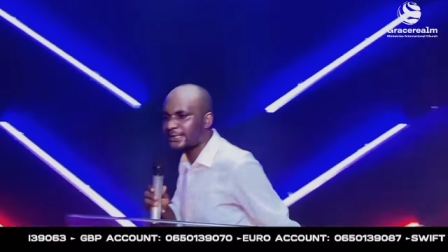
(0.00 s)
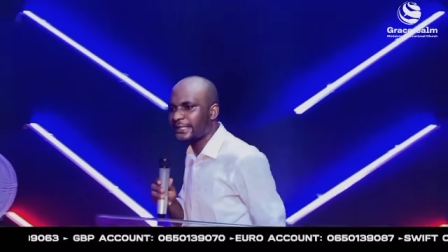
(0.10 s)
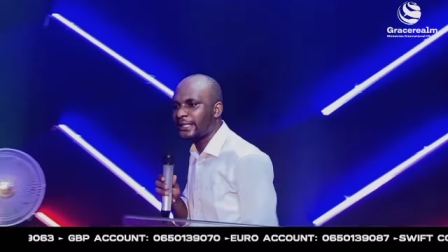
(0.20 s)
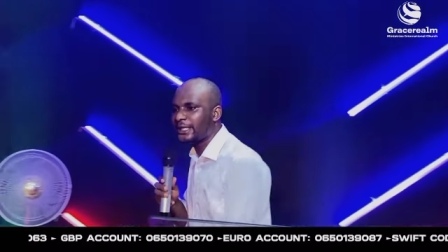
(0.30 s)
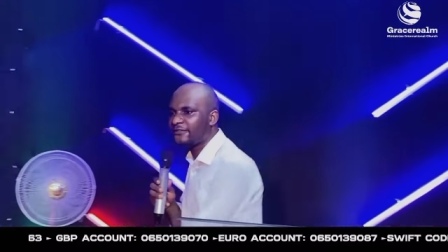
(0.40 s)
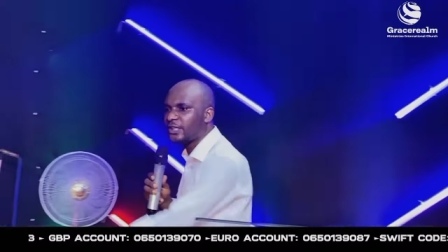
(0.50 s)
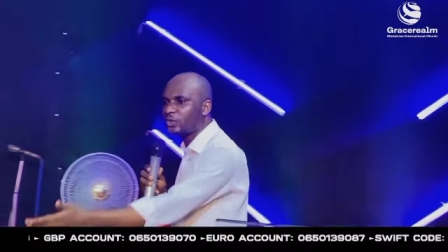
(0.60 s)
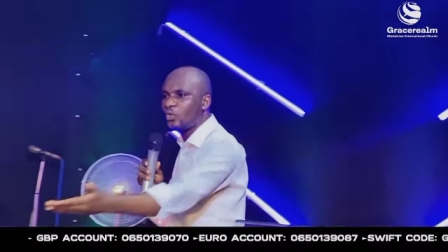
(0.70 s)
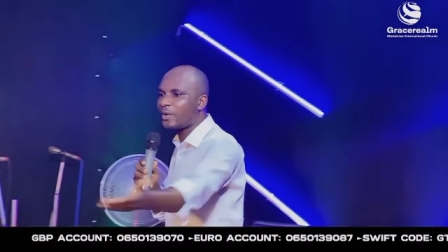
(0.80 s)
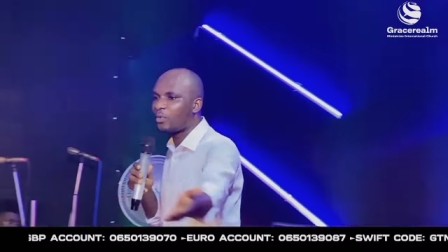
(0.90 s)
still
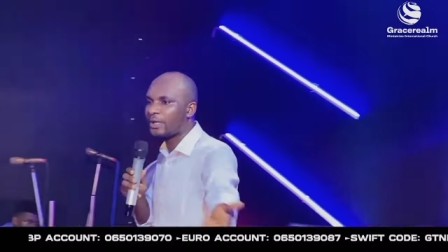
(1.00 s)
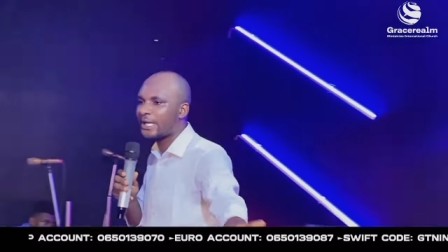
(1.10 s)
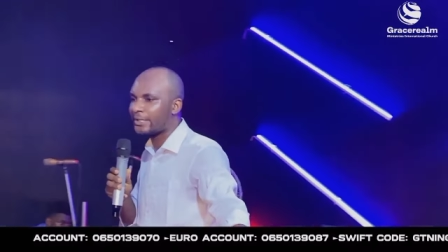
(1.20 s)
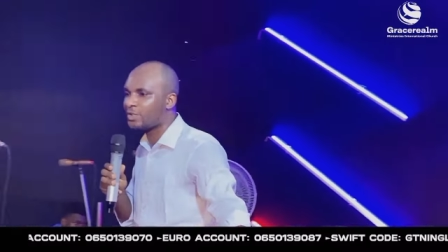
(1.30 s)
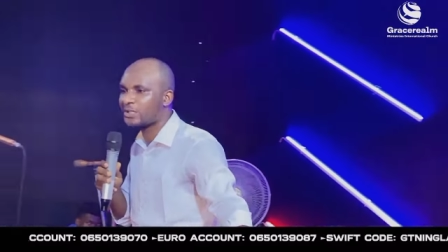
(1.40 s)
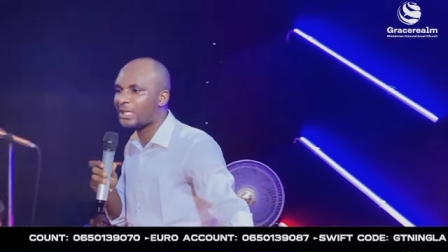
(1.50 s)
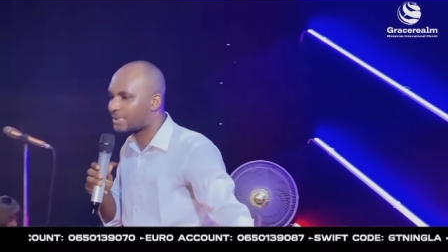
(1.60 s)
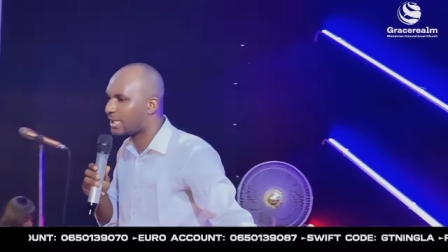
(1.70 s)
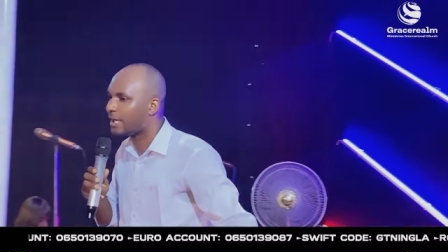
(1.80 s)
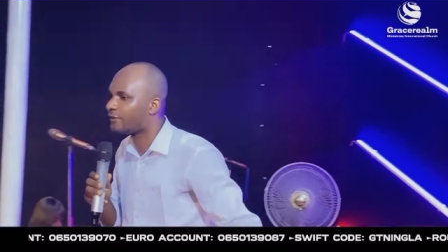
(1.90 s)
living wayward and
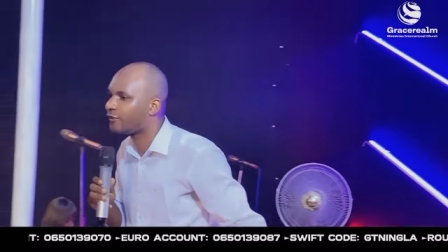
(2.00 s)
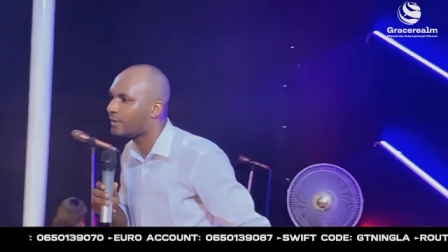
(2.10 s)
useless life.